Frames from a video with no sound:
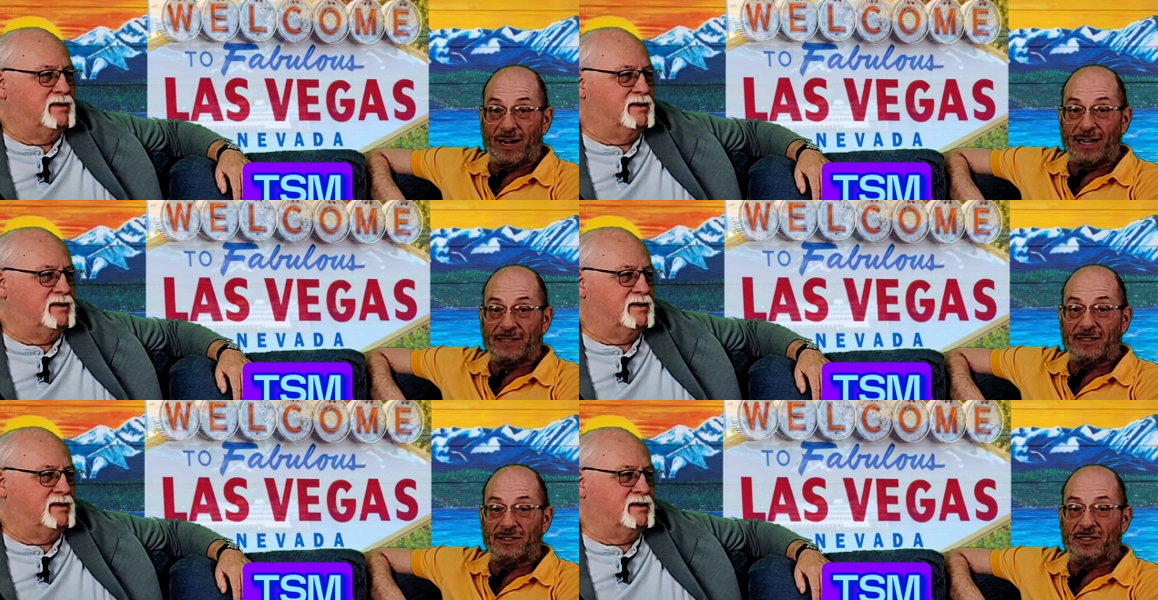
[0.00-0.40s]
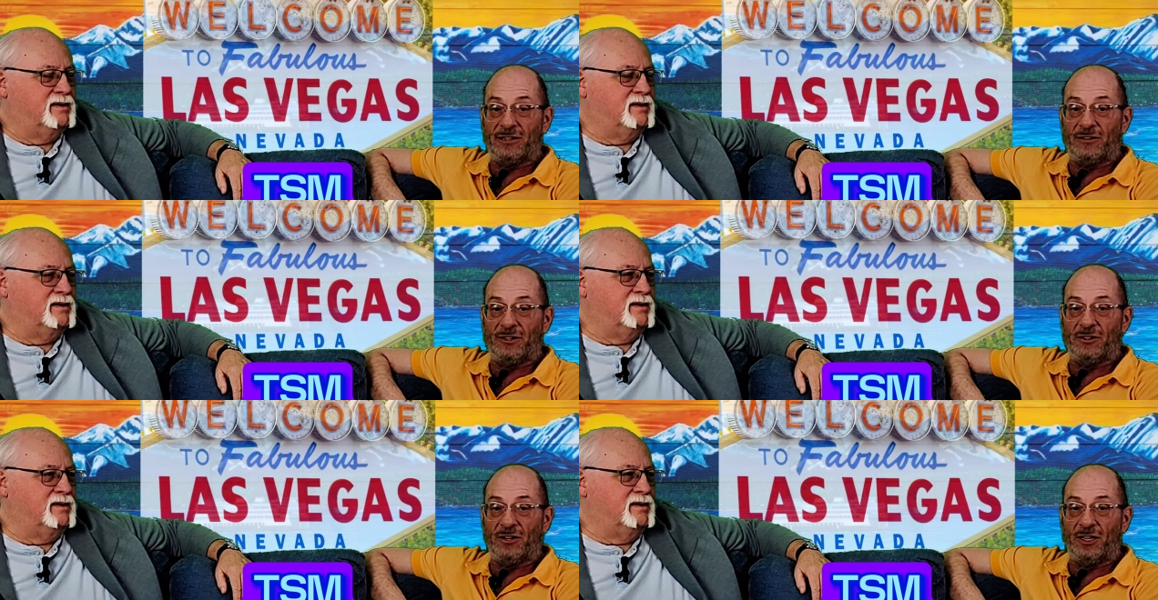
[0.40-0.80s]
Speaker 1: practice
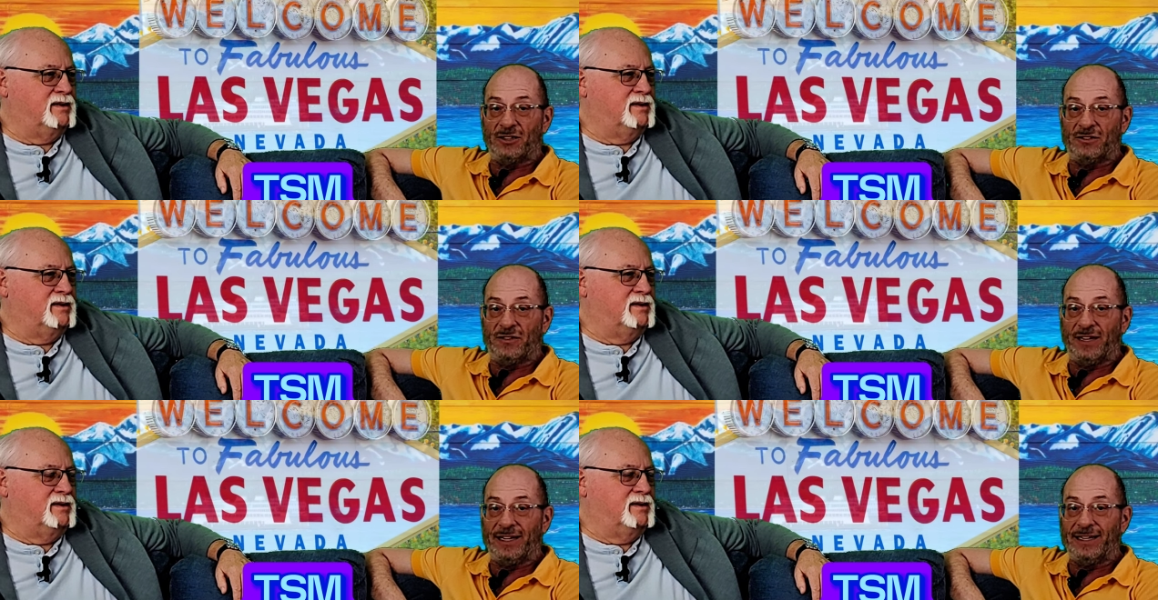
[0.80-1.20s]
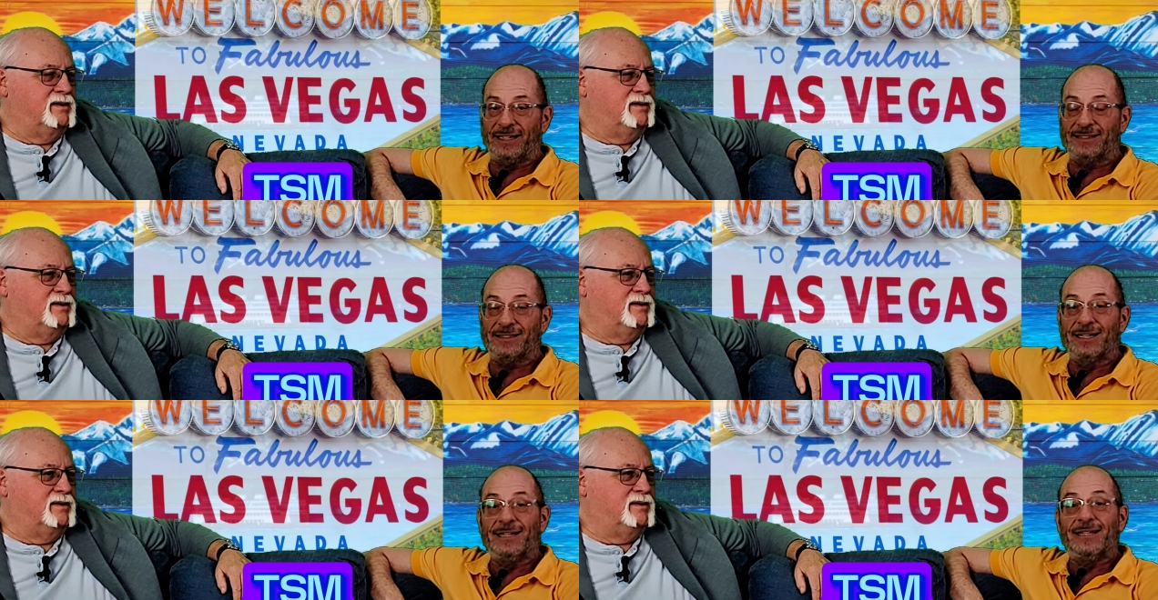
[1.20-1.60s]
here in Las
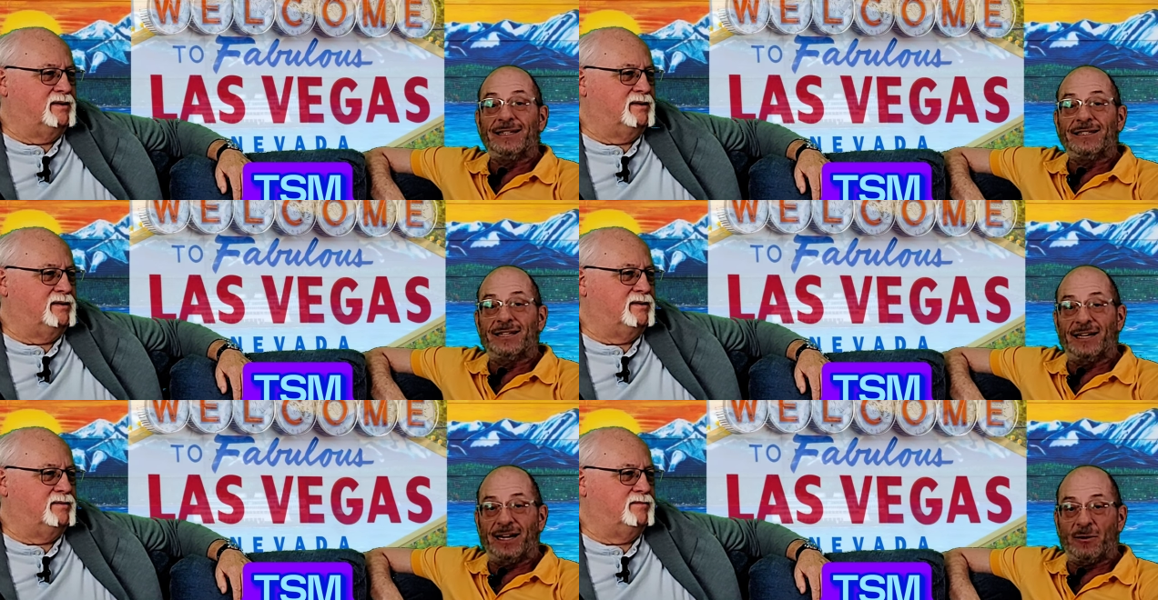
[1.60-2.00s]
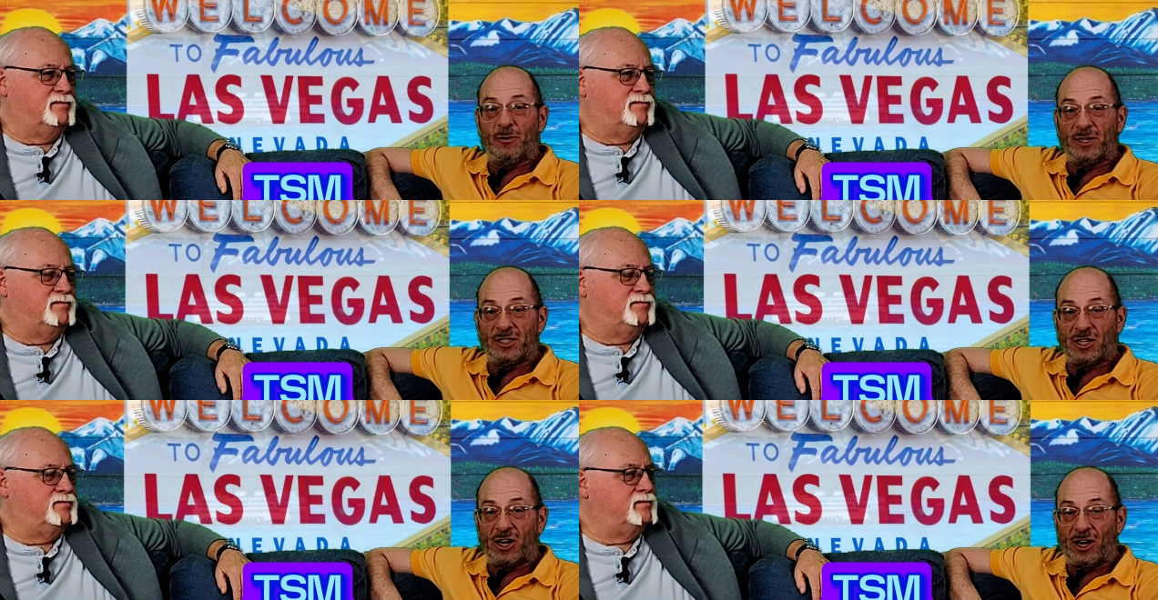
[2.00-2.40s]
Vegas. Today
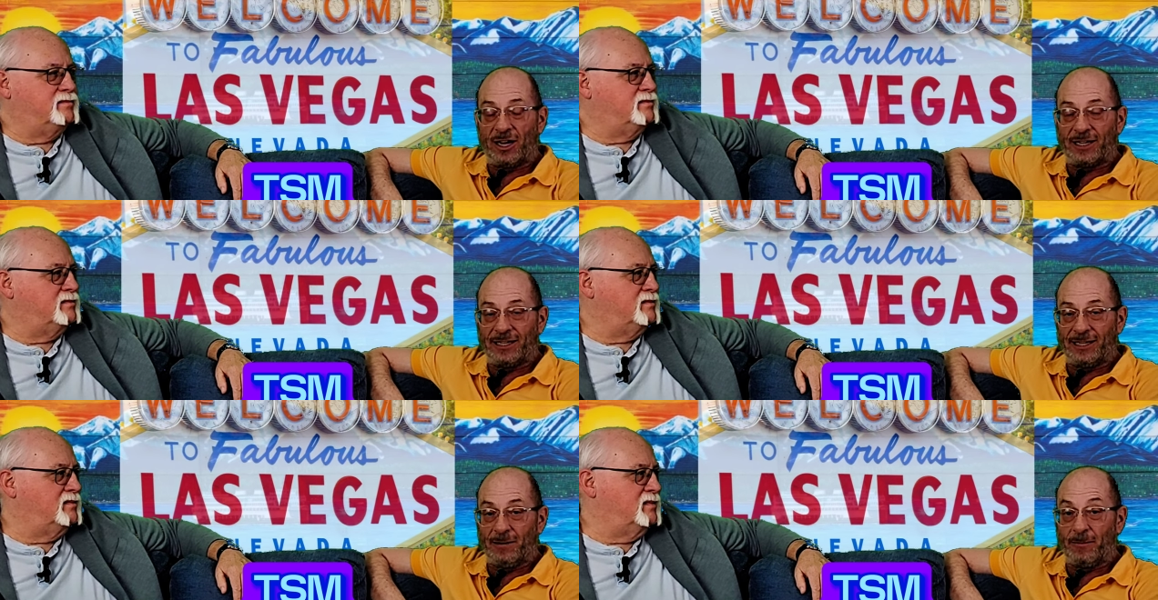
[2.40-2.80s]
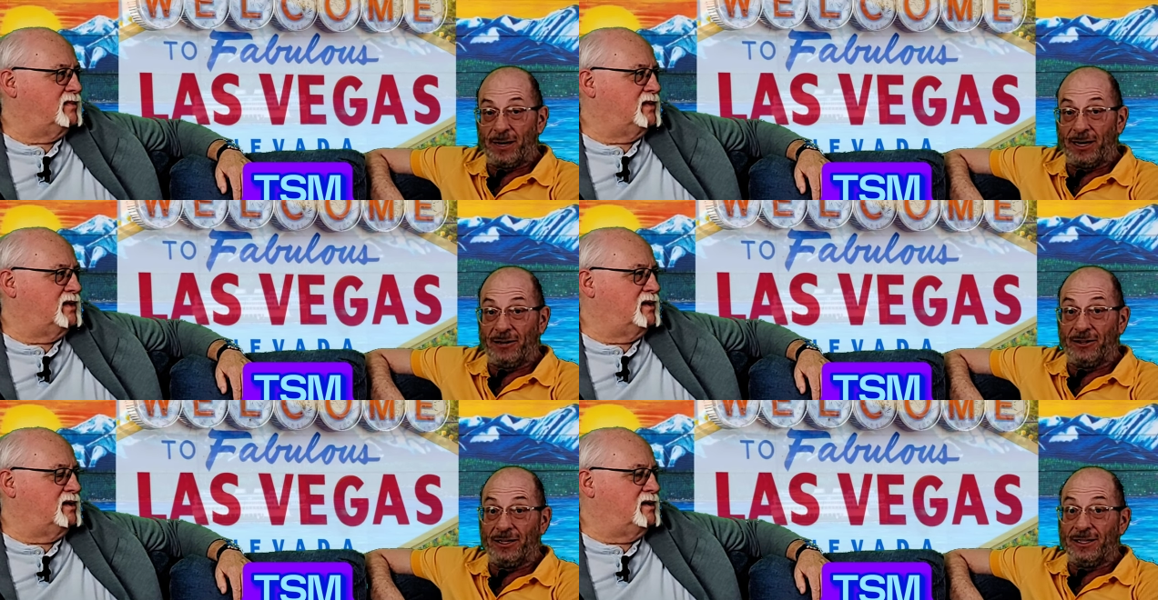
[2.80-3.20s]
we're talking
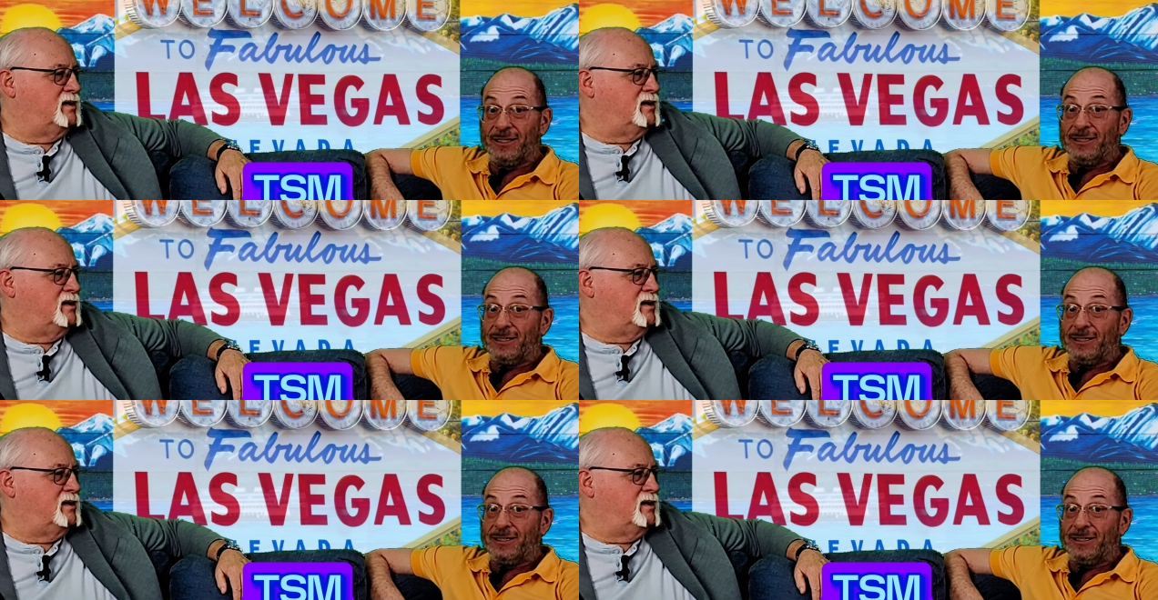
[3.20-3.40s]
about